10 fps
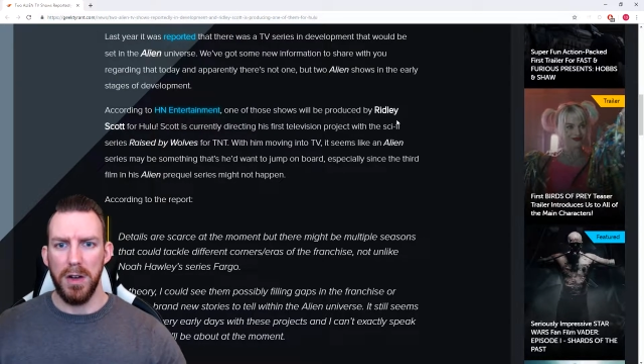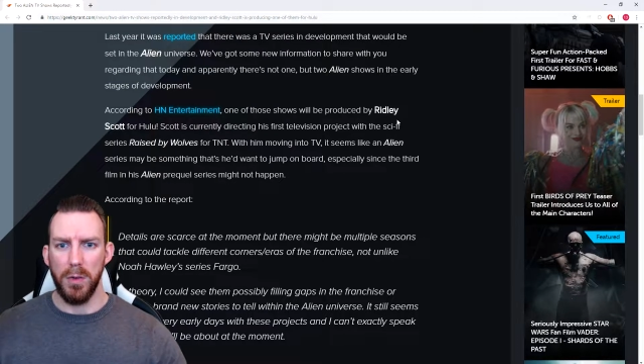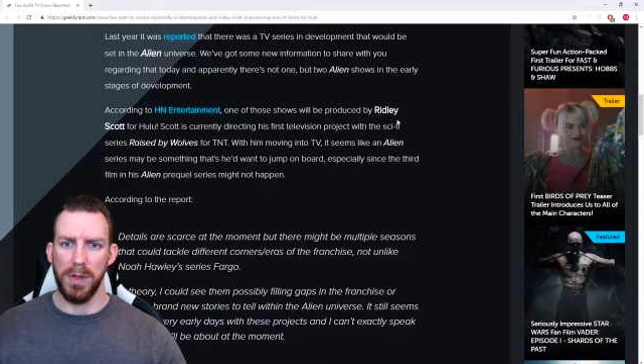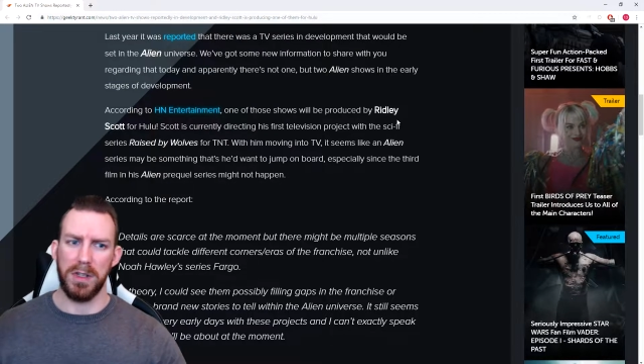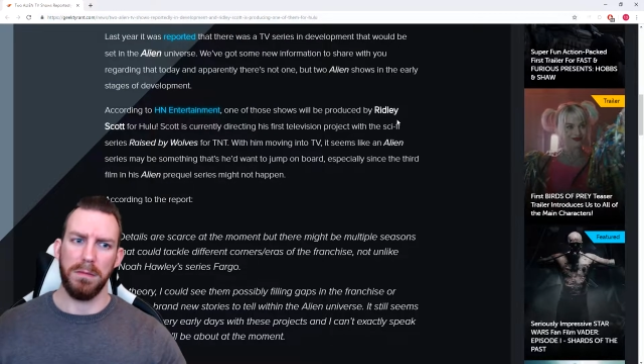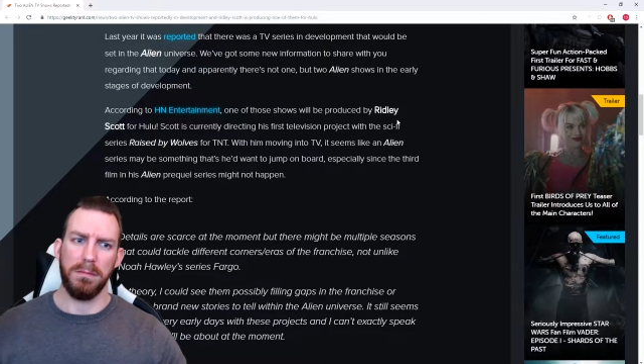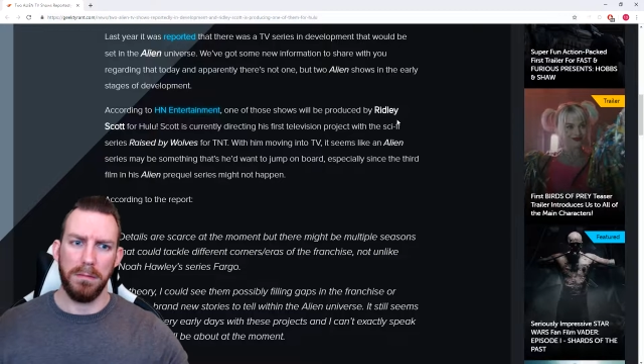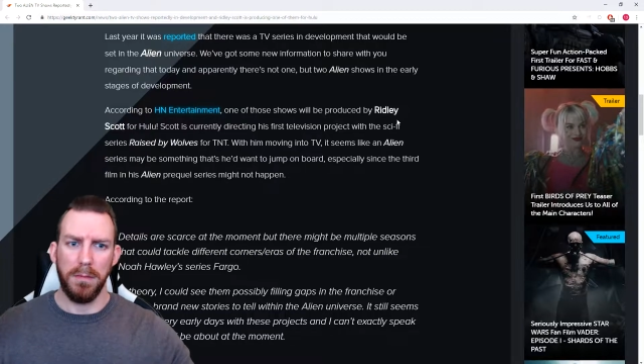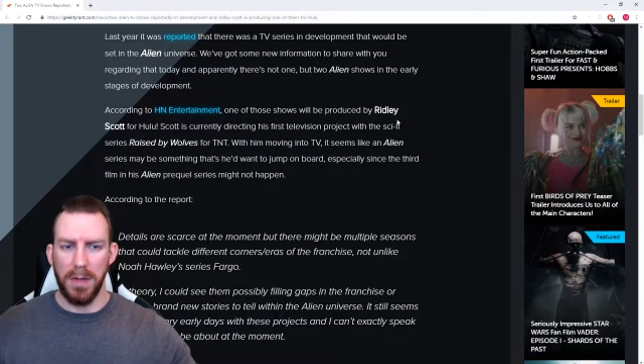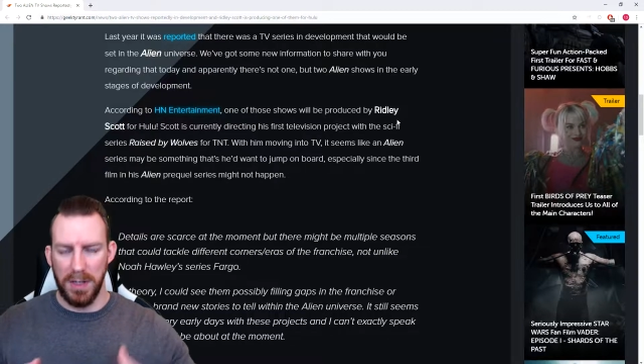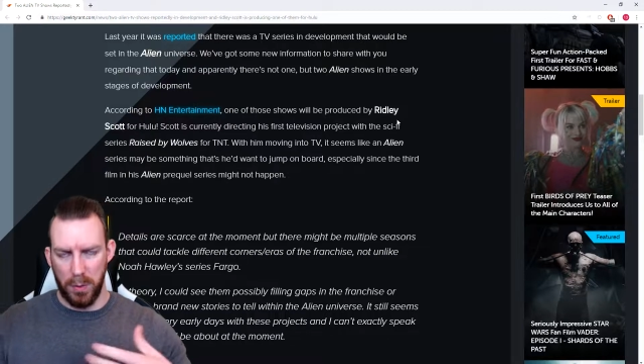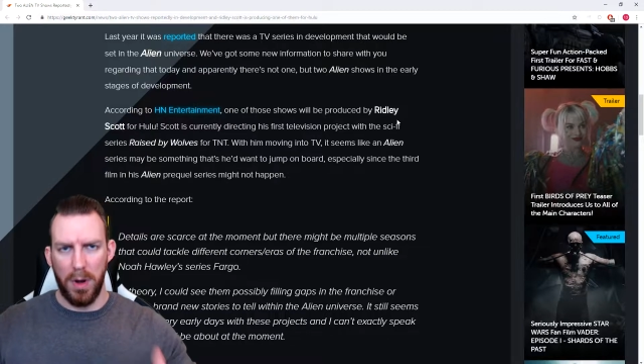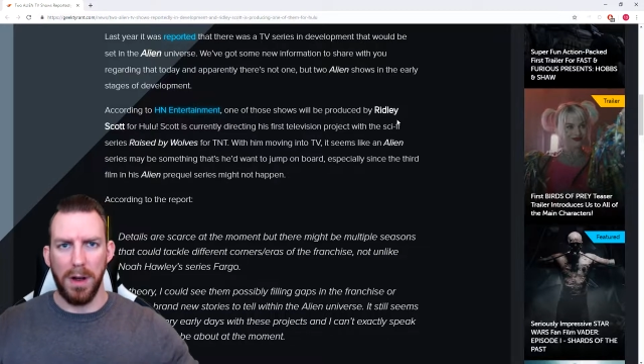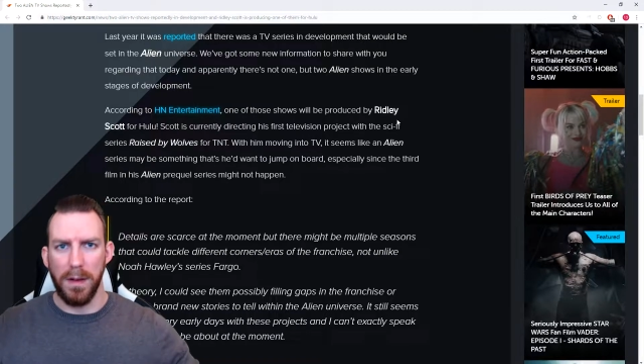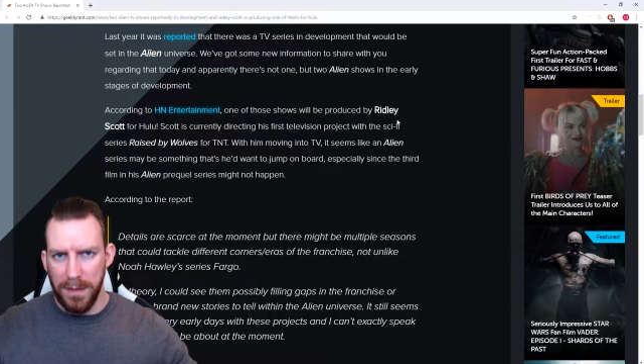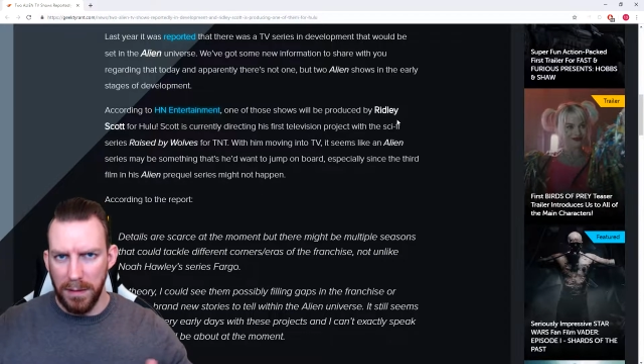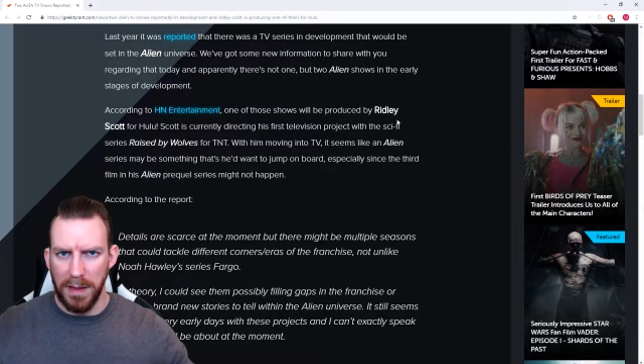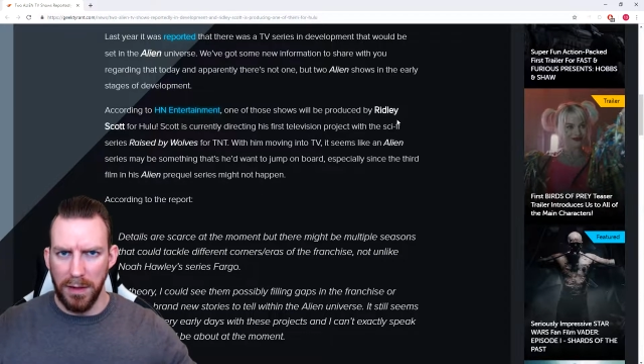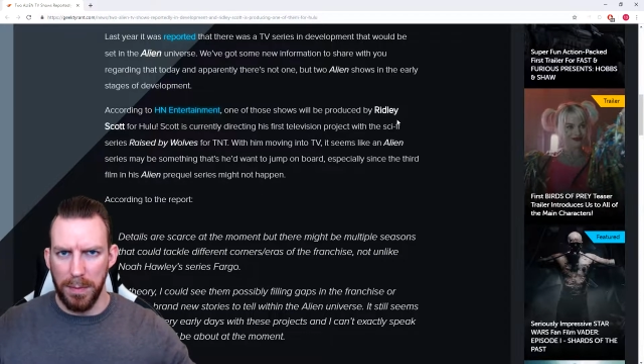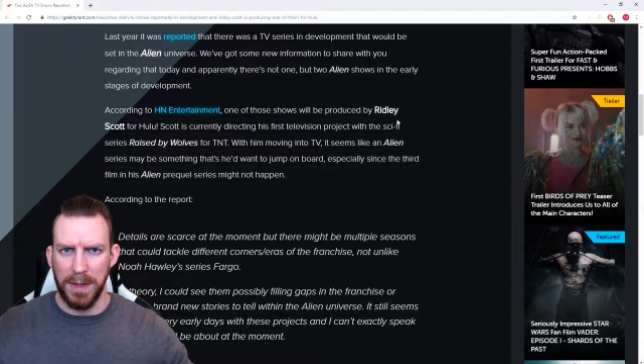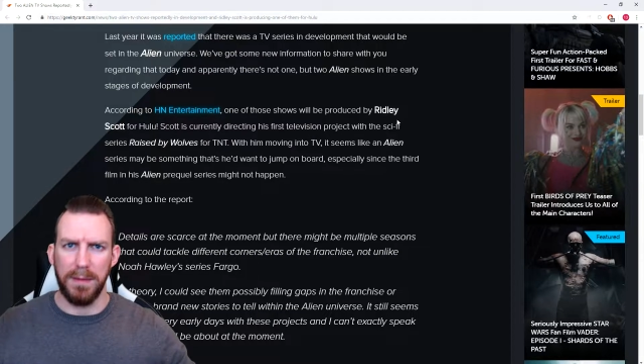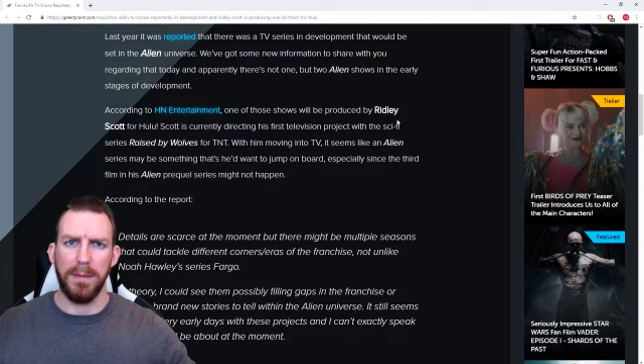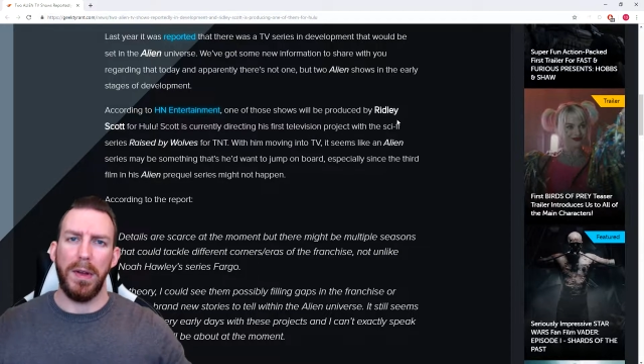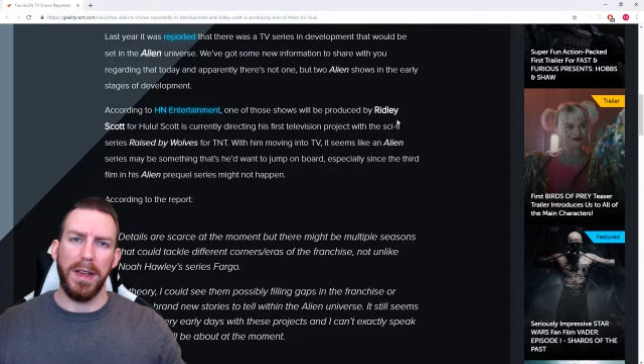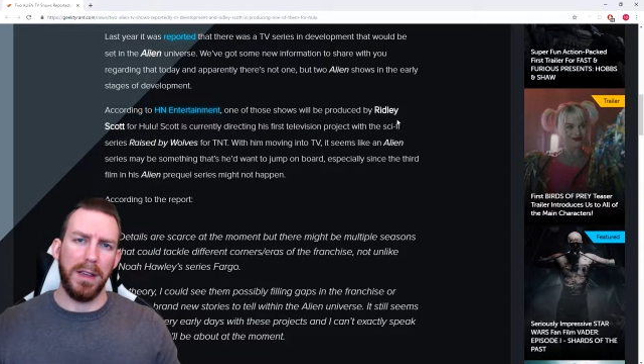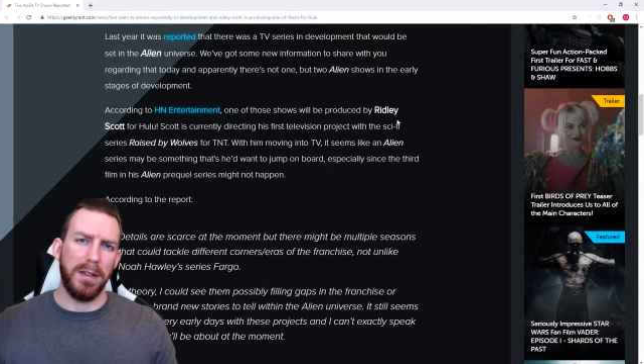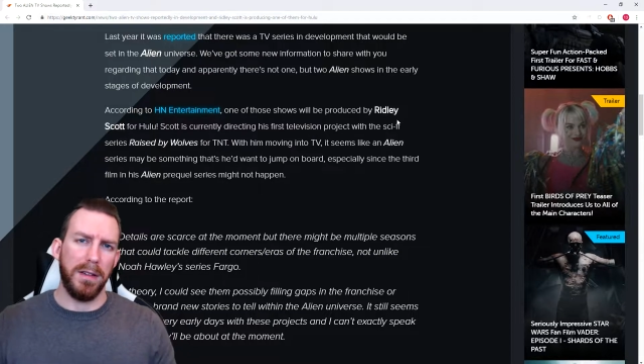which is why I feel a little bit like,